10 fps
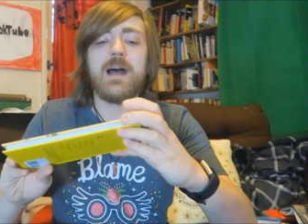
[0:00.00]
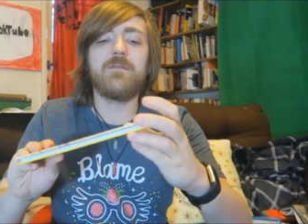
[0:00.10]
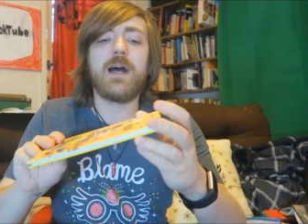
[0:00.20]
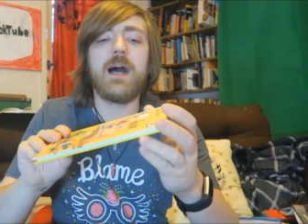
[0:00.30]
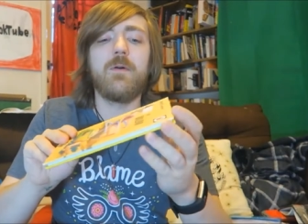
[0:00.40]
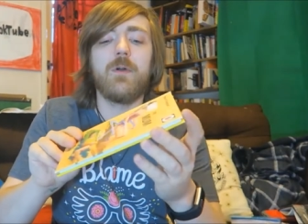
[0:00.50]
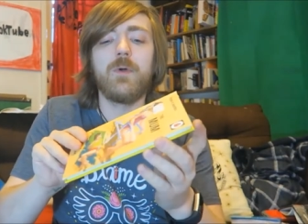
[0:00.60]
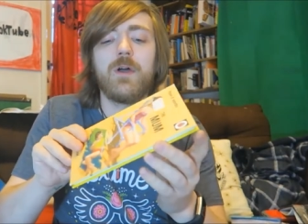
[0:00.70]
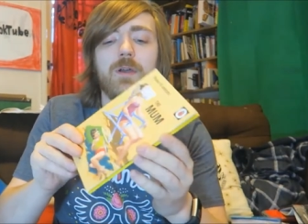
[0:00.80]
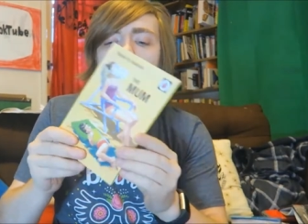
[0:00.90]
we have How
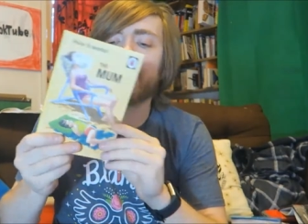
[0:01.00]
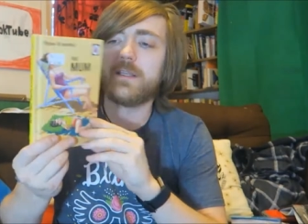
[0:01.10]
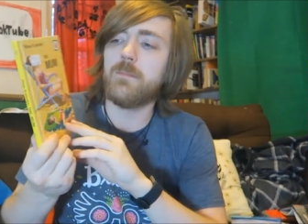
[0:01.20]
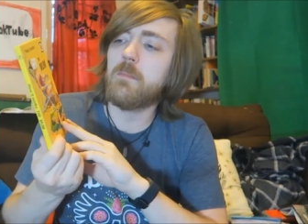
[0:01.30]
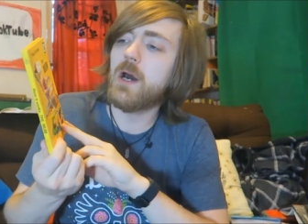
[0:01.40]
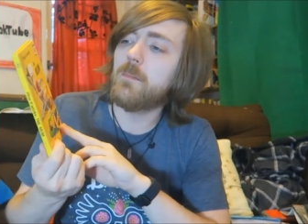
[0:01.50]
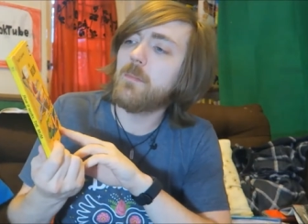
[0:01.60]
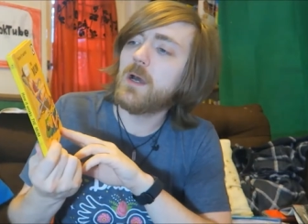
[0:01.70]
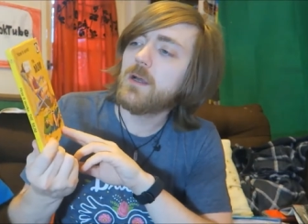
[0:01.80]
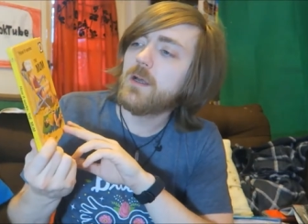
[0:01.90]
It Works, The
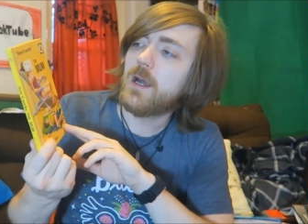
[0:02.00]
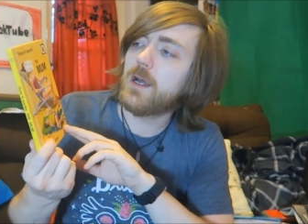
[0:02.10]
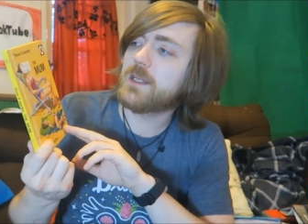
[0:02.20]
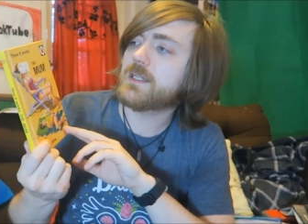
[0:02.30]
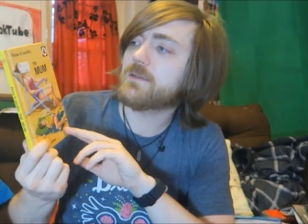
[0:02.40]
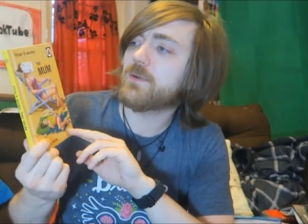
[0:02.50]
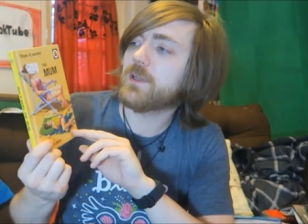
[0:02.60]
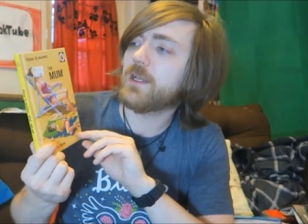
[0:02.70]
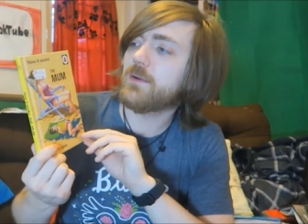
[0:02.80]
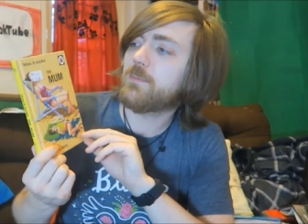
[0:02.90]
Mum. This is
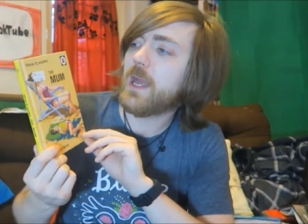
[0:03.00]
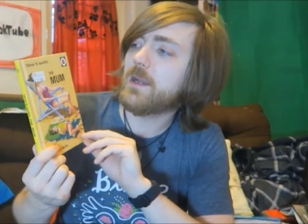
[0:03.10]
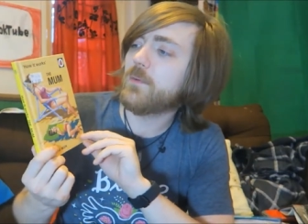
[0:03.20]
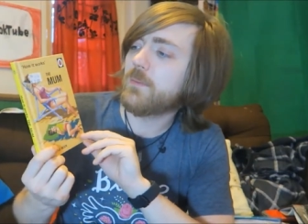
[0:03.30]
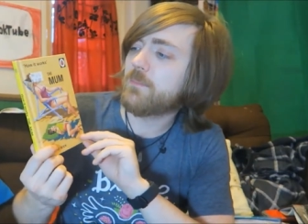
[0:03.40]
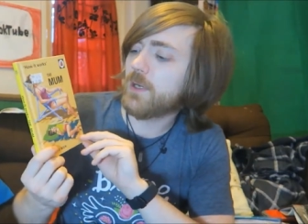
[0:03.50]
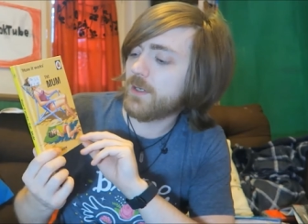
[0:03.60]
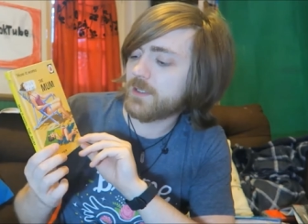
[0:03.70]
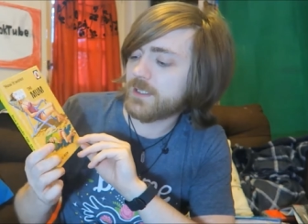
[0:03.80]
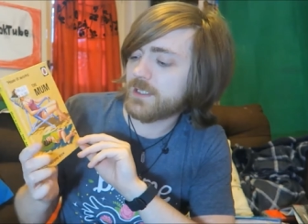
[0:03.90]
one of the little Penguin
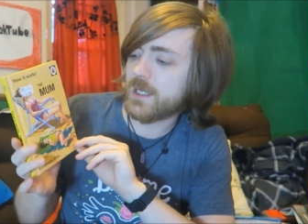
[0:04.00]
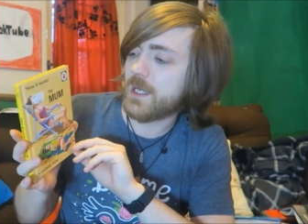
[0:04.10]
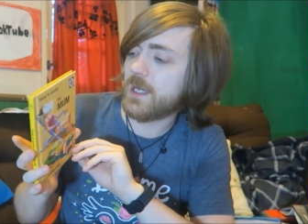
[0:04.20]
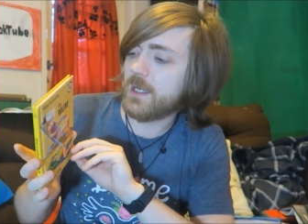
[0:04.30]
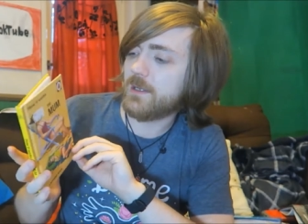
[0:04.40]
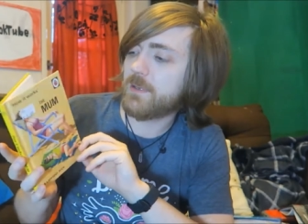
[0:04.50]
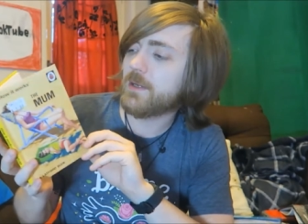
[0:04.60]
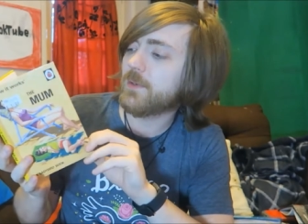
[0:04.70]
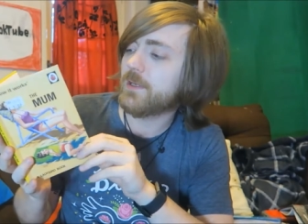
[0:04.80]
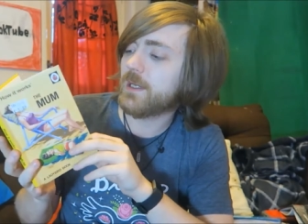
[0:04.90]
books,
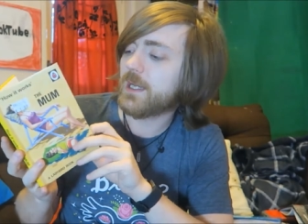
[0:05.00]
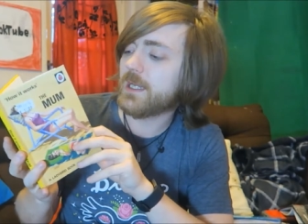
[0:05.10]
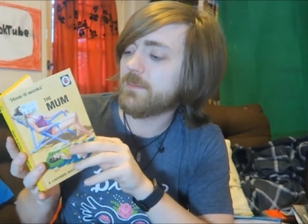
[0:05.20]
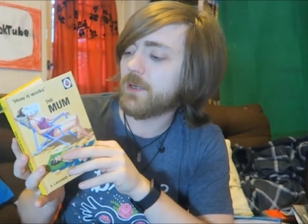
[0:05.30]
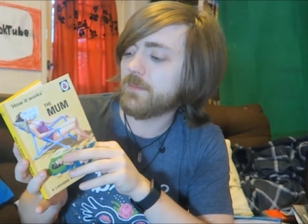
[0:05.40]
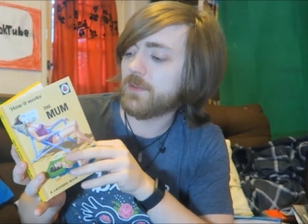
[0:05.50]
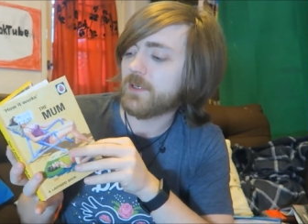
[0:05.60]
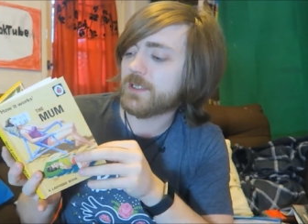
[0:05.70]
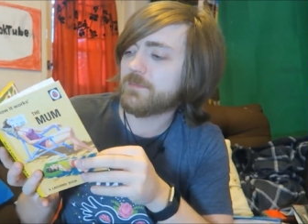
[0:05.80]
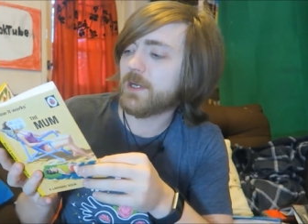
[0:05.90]
Penguin Ladybird
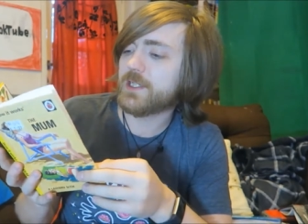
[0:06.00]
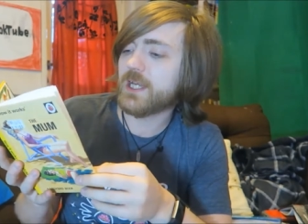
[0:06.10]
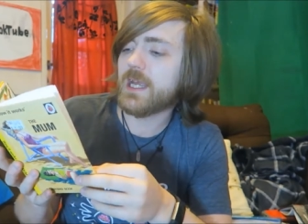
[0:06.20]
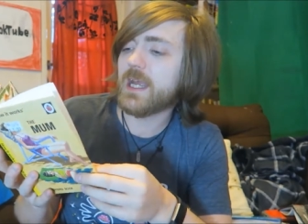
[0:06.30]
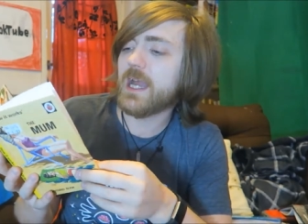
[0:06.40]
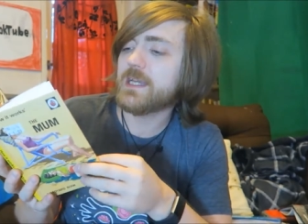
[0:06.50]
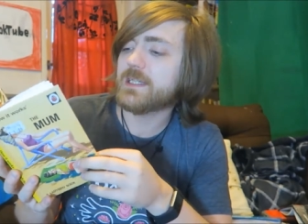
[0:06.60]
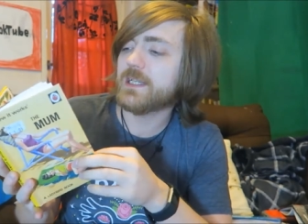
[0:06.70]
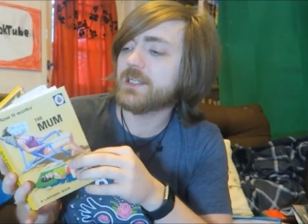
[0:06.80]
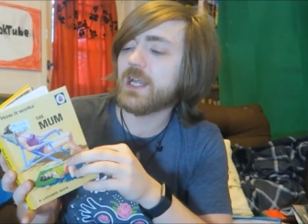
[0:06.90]
books by J. A.
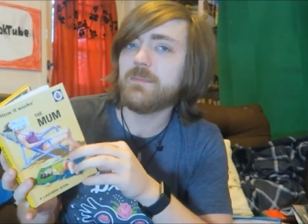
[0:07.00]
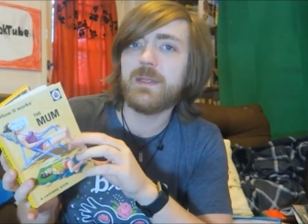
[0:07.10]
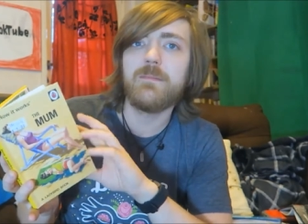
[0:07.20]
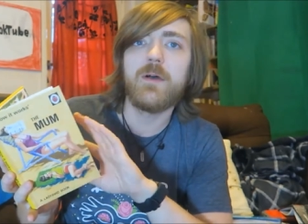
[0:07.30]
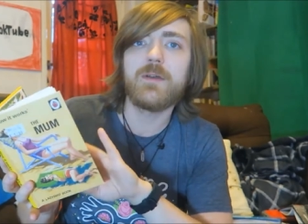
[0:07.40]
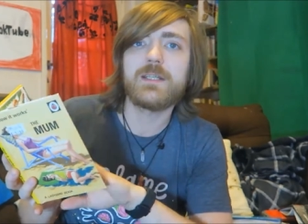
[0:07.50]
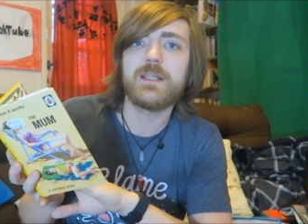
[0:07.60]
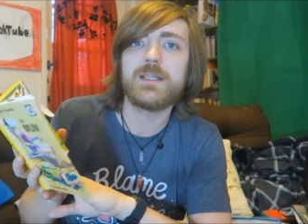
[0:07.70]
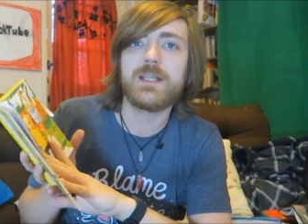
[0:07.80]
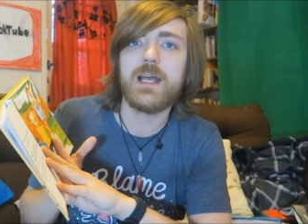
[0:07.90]
Hazeley and J. P.
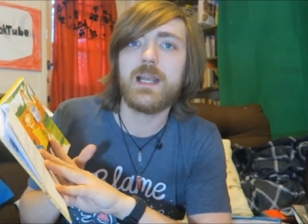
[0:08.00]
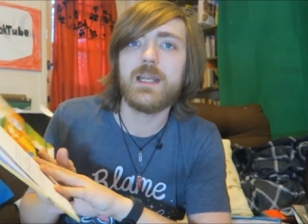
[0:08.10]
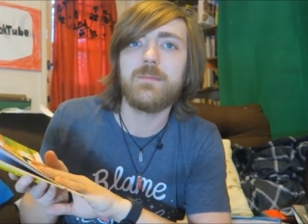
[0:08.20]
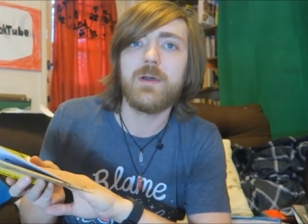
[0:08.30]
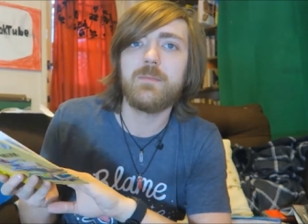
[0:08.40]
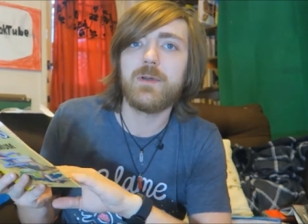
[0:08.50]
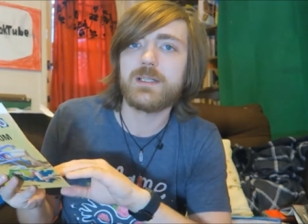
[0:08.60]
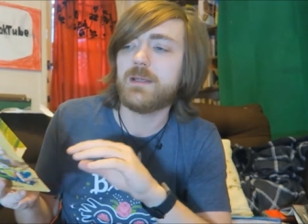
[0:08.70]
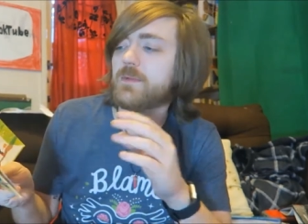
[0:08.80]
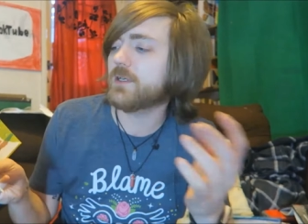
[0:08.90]
Morris. So these are Ladybird
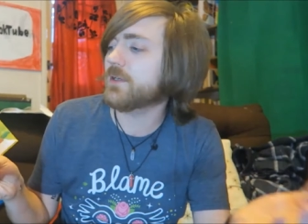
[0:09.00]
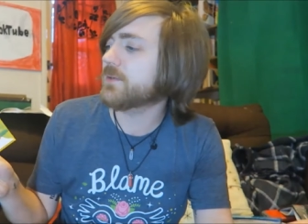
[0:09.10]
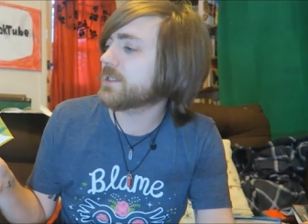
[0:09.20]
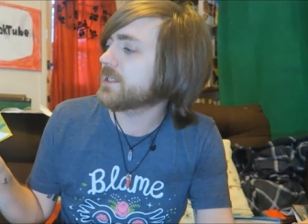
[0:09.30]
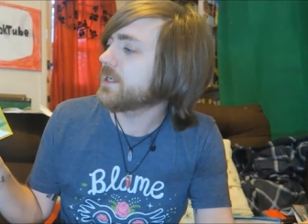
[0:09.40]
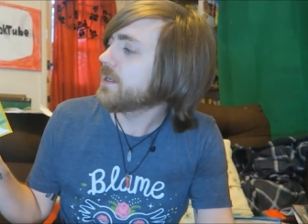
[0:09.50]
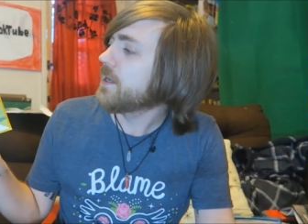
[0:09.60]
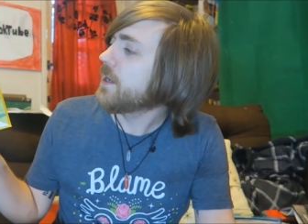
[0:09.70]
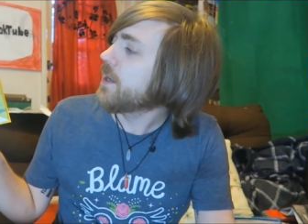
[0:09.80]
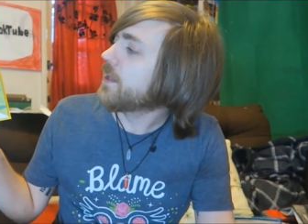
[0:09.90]
books aimed at adults.
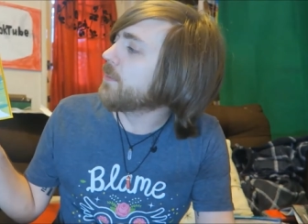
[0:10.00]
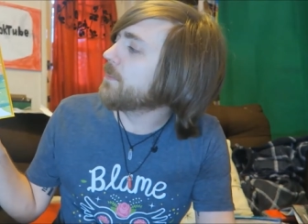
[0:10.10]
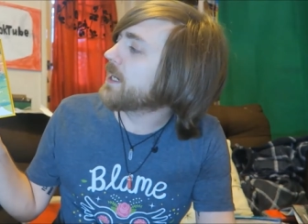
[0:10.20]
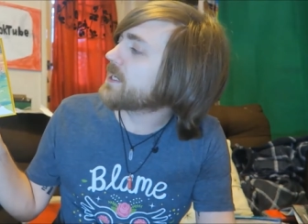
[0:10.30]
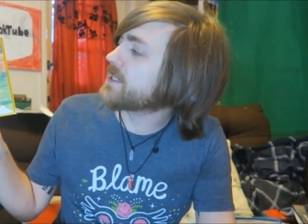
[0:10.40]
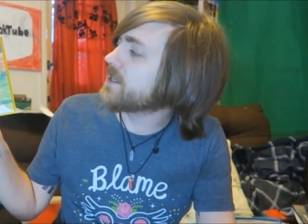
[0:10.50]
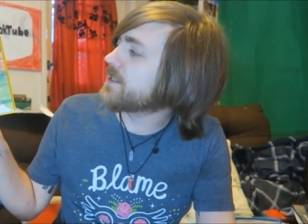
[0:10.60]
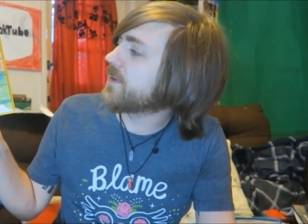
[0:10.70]
The mum gets